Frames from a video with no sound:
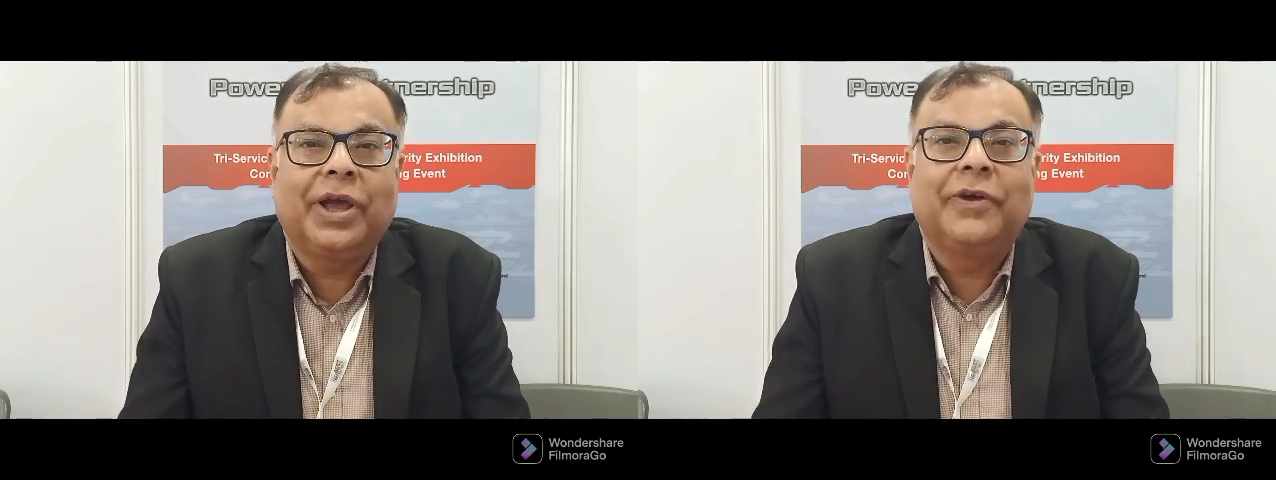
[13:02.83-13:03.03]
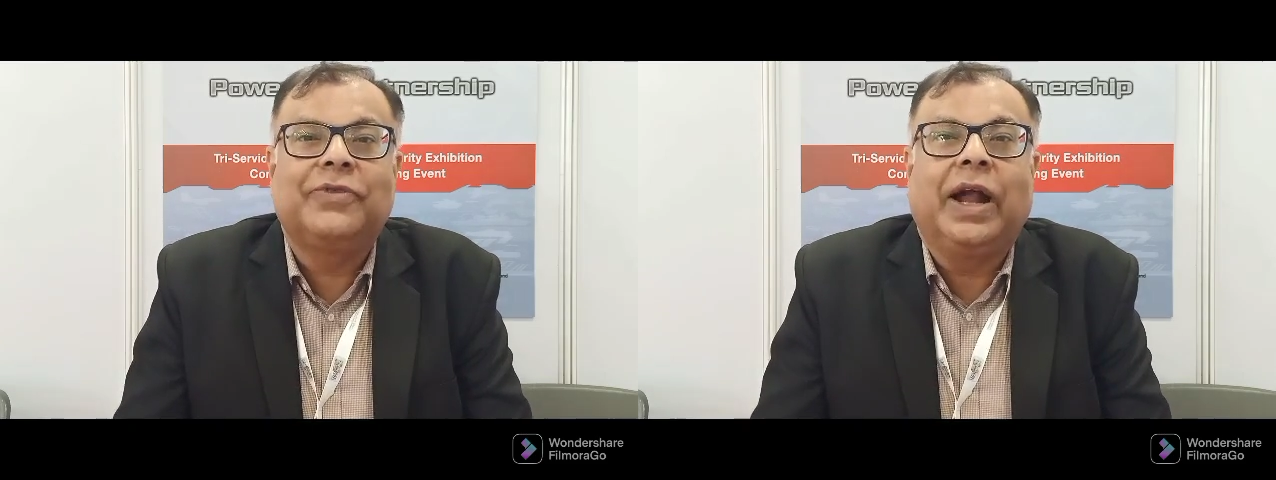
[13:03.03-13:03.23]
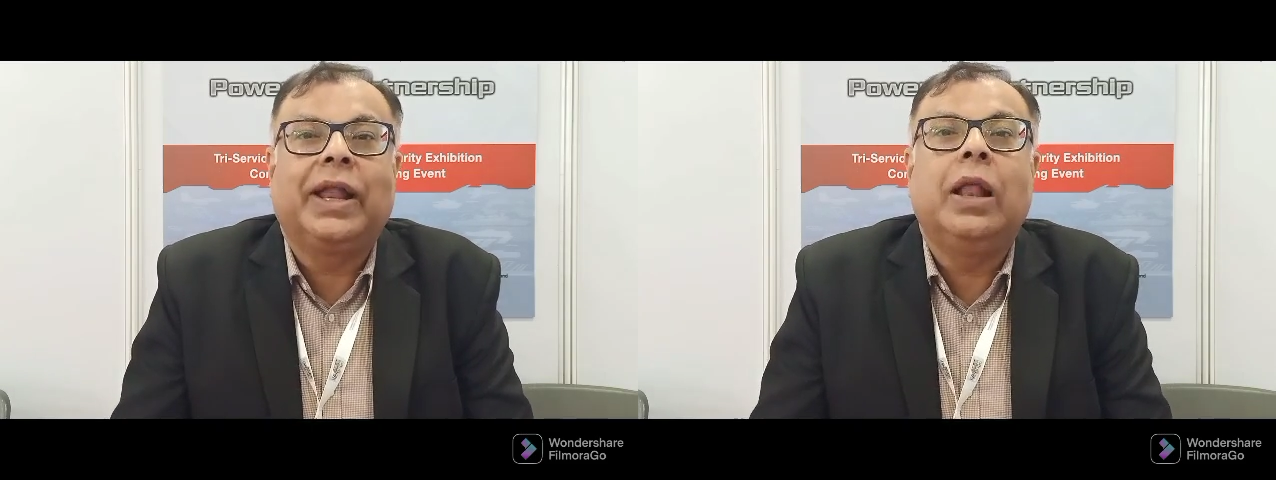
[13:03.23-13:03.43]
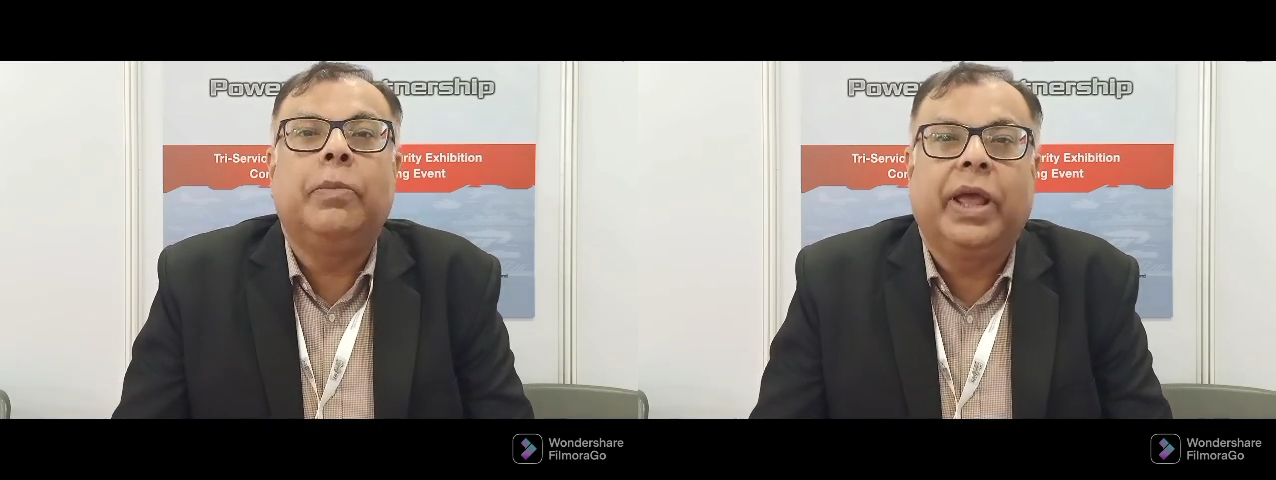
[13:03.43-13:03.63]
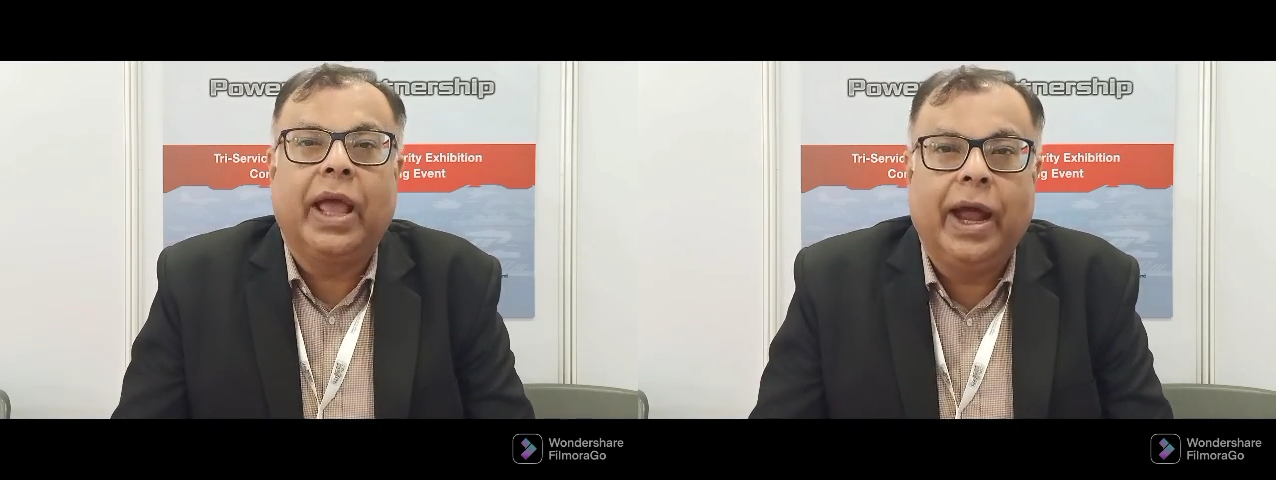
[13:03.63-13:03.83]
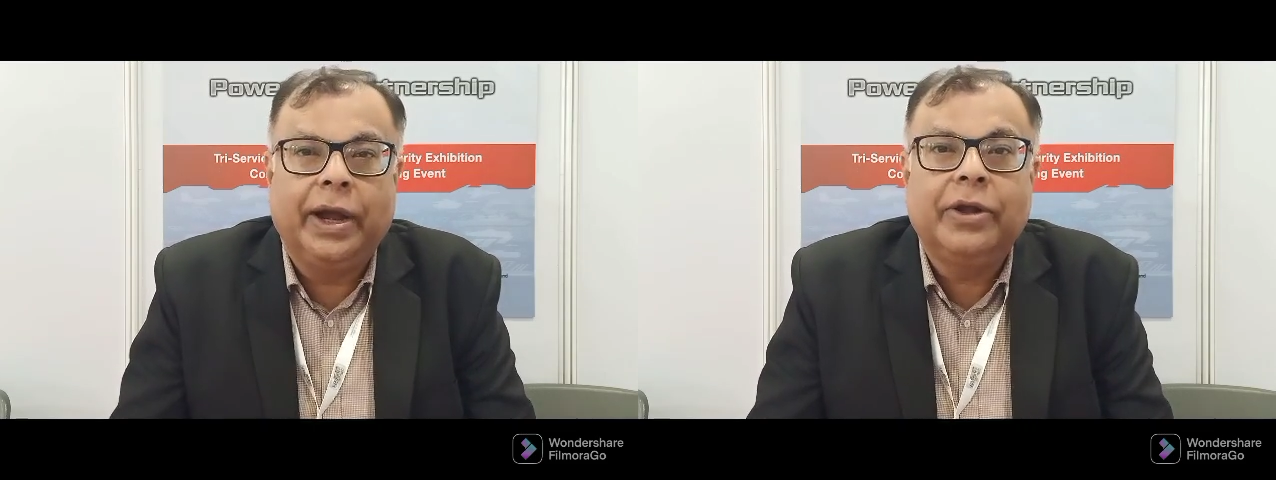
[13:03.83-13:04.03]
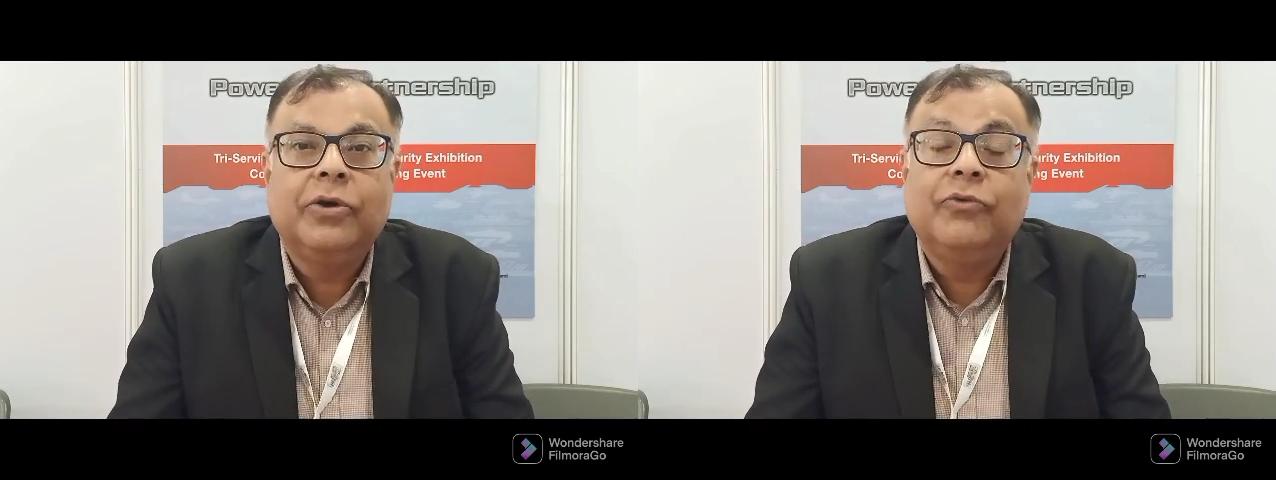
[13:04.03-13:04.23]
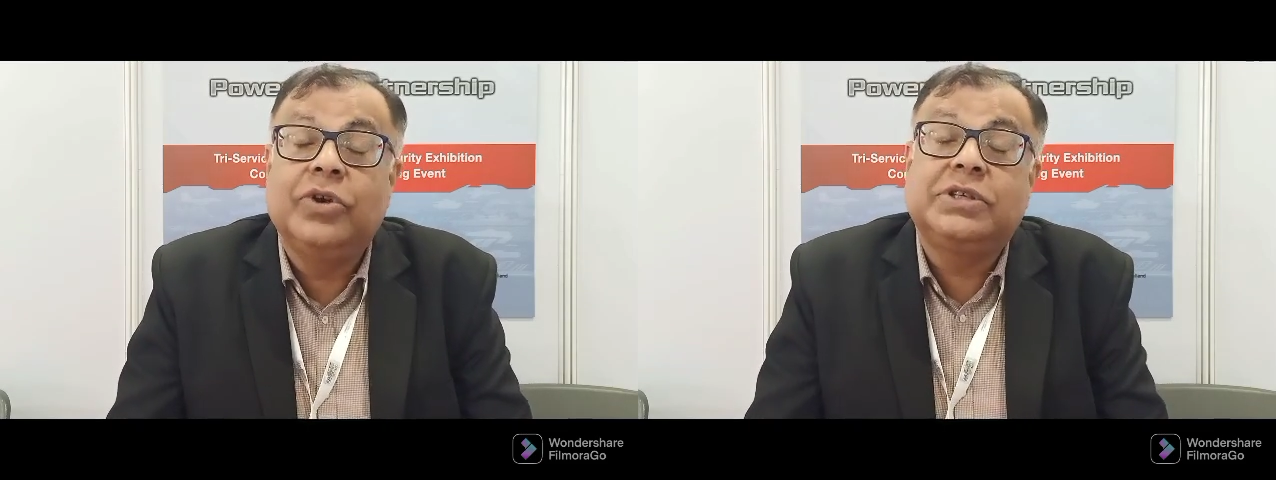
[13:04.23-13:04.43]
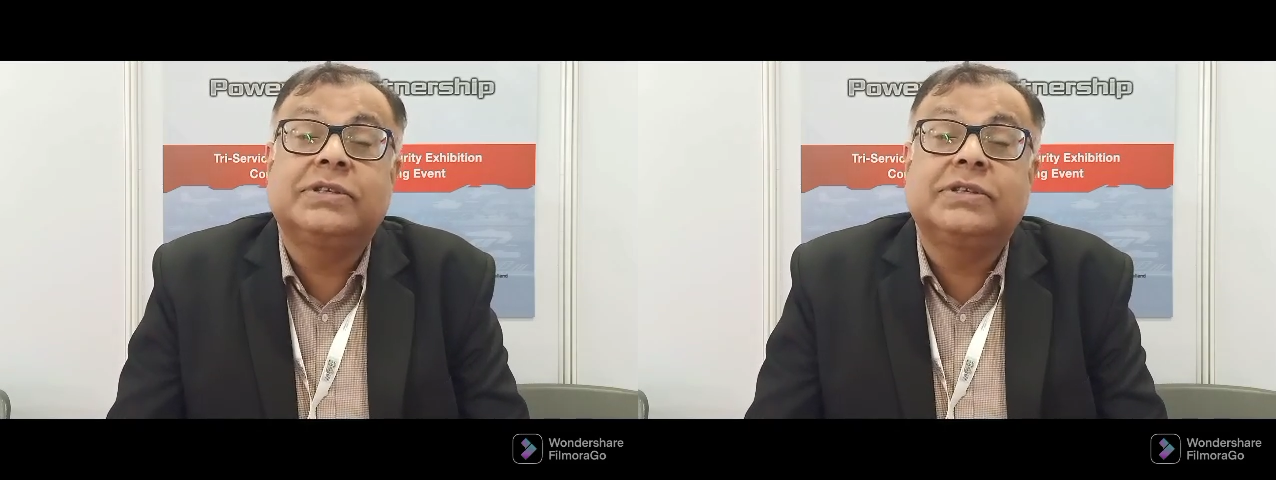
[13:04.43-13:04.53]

give that helping hand, which